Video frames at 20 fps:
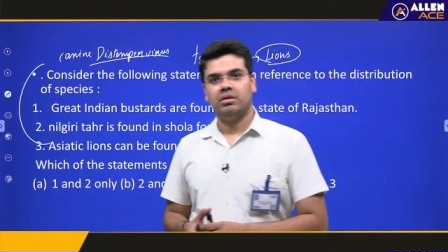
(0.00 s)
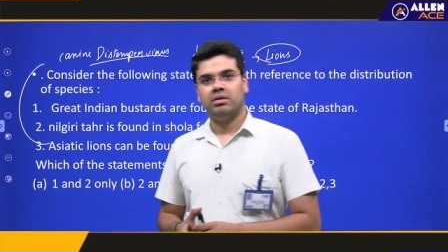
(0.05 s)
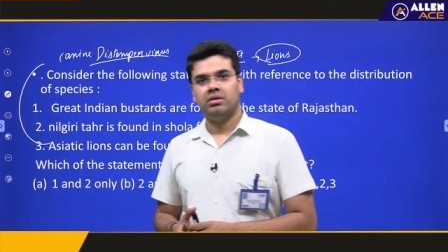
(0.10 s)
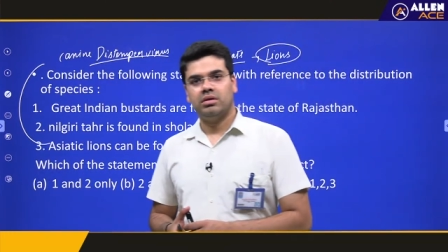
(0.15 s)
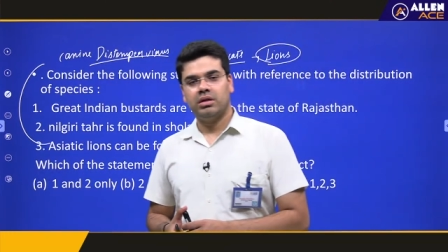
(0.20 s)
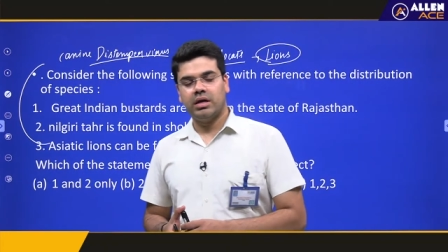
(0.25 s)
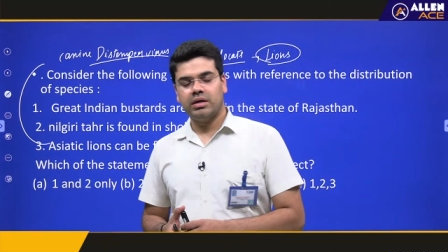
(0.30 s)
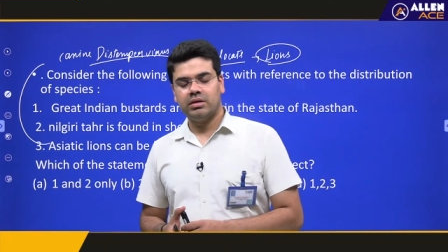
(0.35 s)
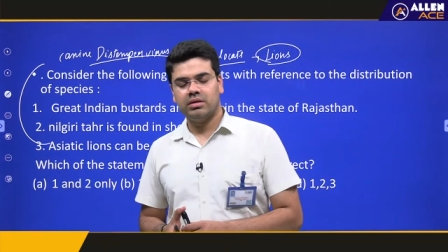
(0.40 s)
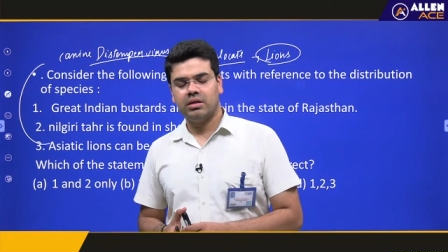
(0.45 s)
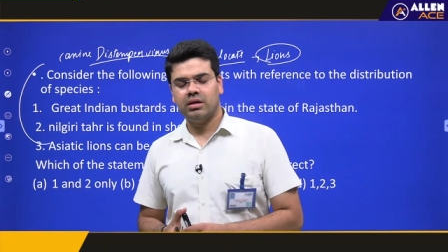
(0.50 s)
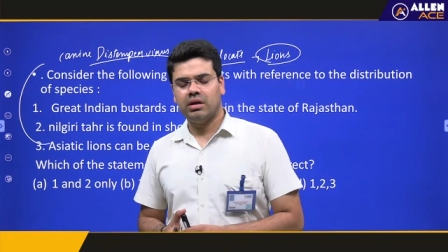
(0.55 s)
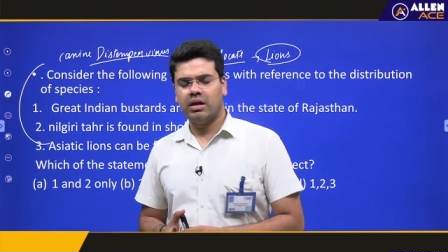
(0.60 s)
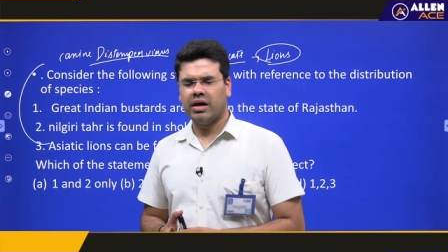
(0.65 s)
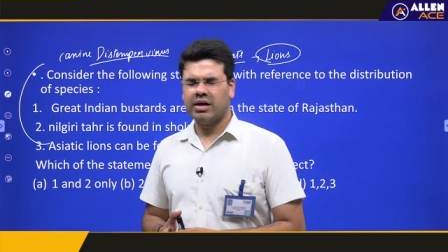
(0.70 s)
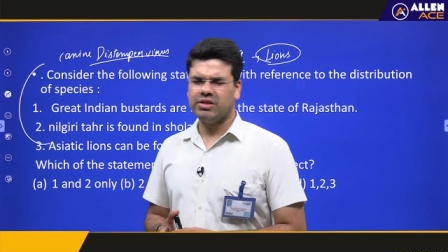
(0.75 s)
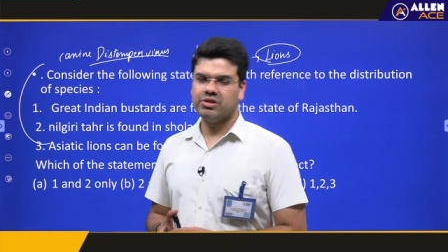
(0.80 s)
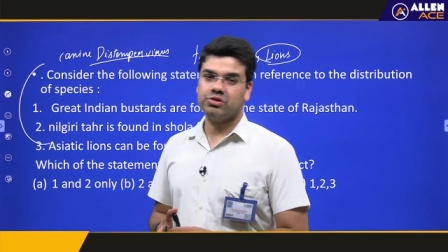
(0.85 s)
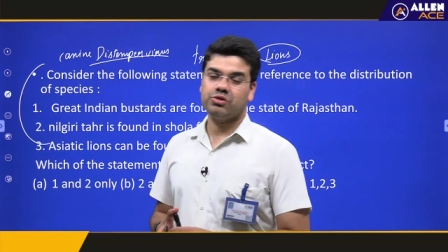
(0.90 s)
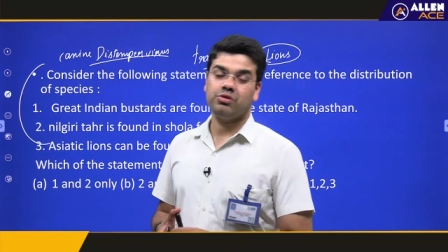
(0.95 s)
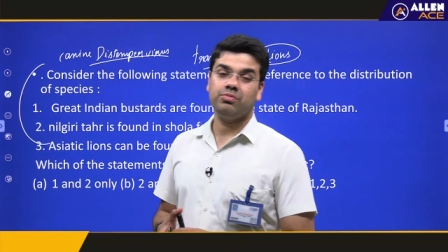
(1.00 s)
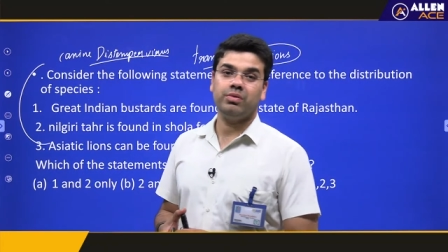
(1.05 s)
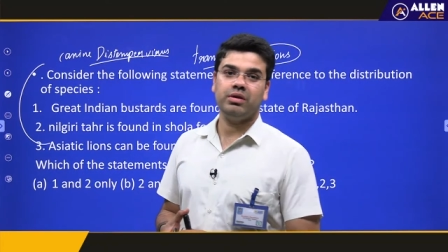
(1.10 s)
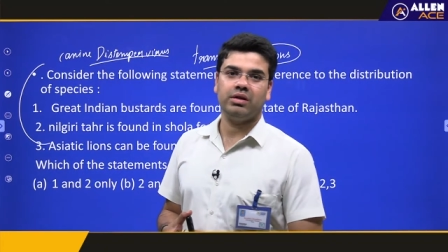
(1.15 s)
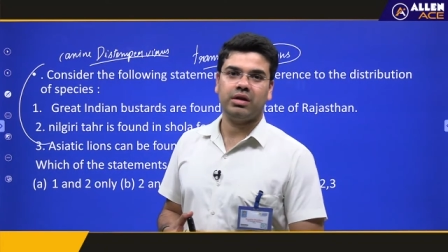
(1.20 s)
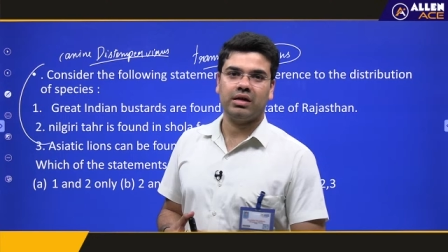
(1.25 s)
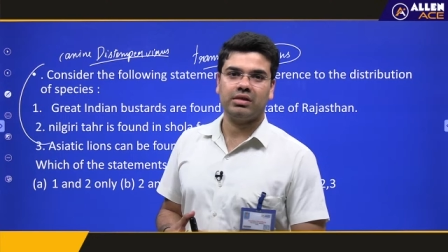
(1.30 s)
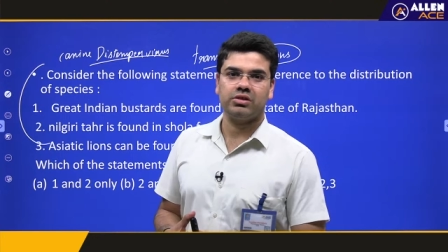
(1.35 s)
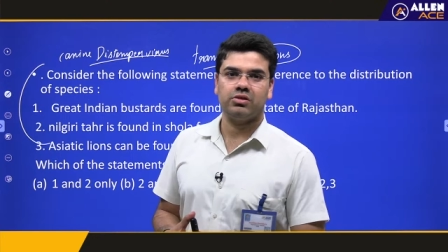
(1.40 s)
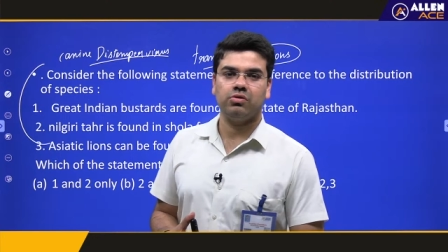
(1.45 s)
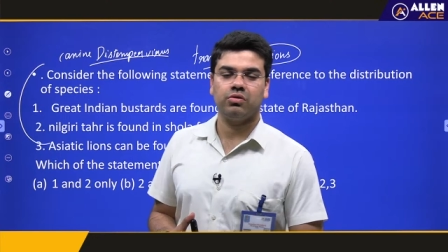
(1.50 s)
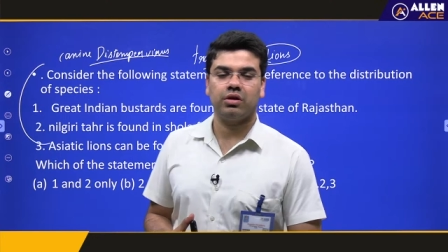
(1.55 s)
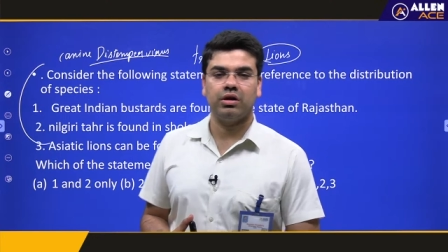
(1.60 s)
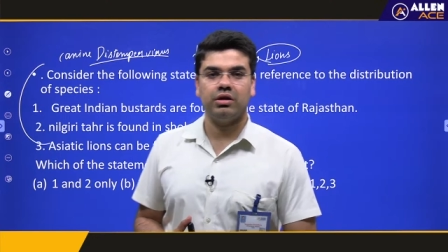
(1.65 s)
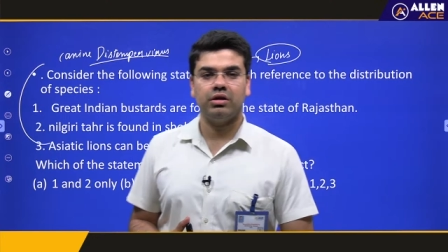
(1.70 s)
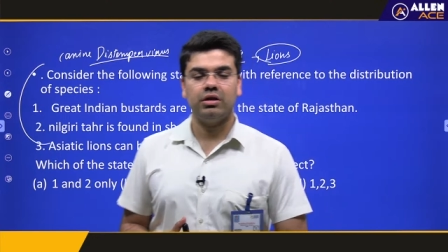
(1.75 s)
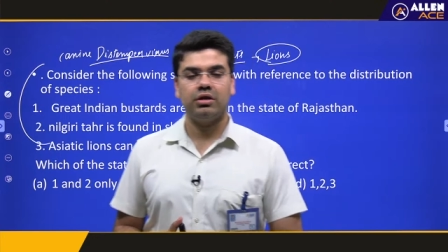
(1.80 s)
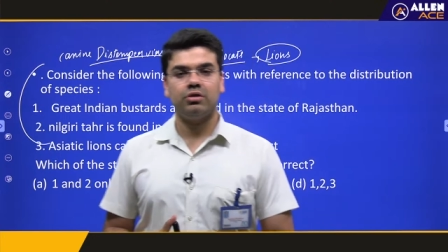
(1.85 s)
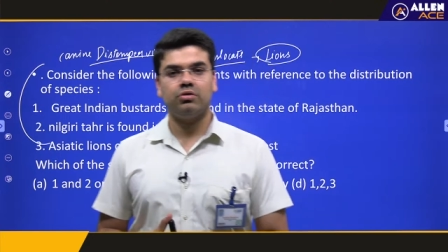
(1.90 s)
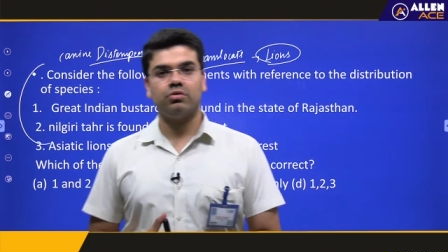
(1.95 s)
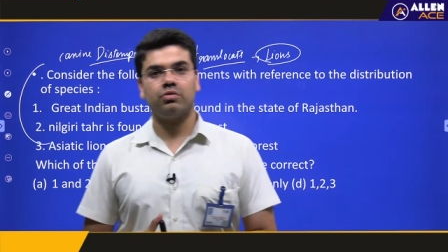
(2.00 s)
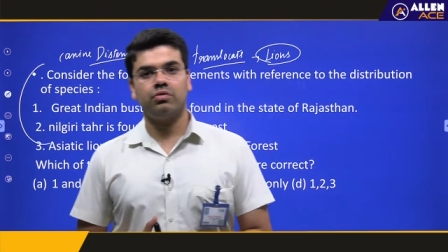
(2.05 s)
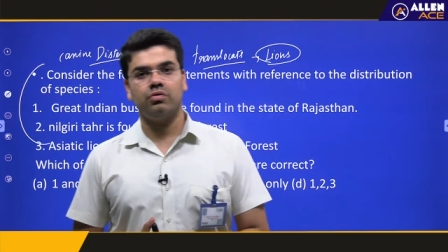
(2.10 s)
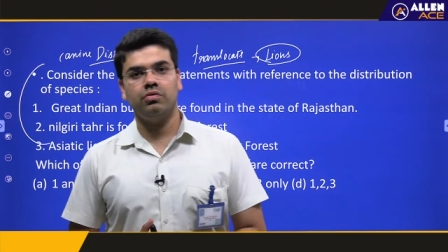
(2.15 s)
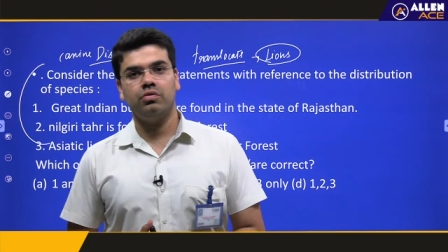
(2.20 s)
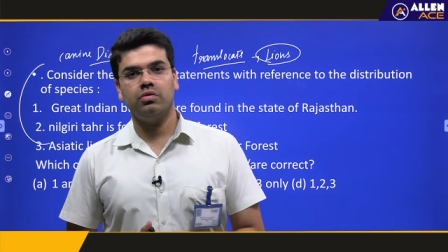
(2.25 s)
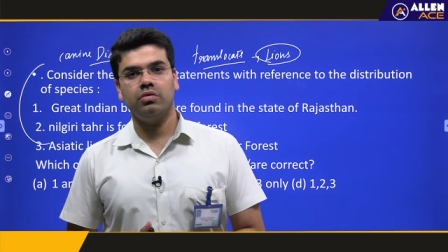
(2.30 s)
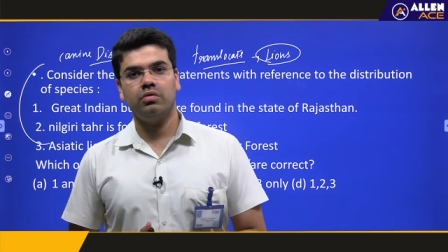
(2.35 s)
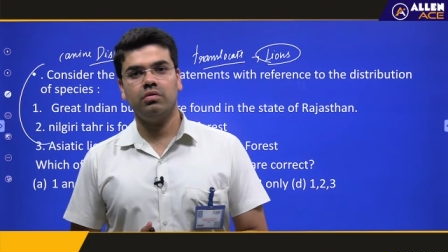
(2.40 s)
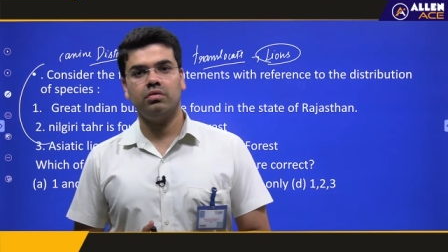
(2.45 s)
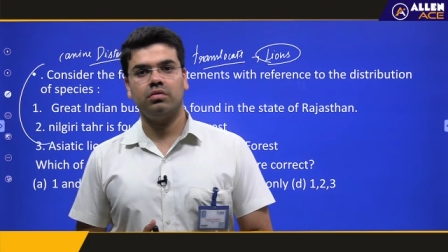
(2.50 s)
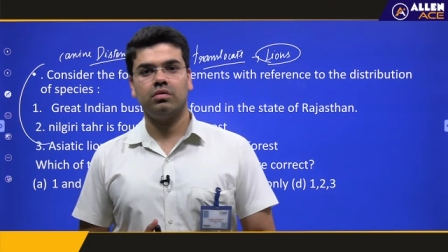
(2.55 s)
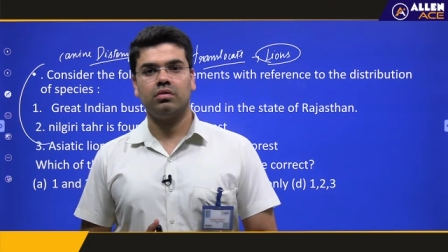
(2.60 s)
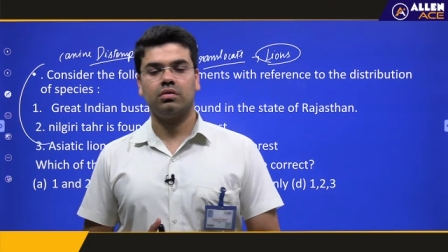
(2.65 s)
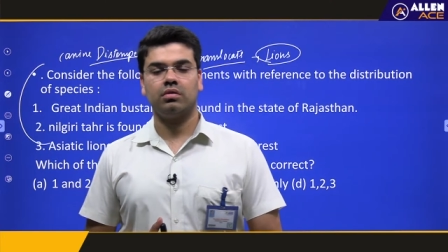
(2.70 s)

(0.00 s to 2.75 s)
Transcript: that the lions should be translocated to Kuno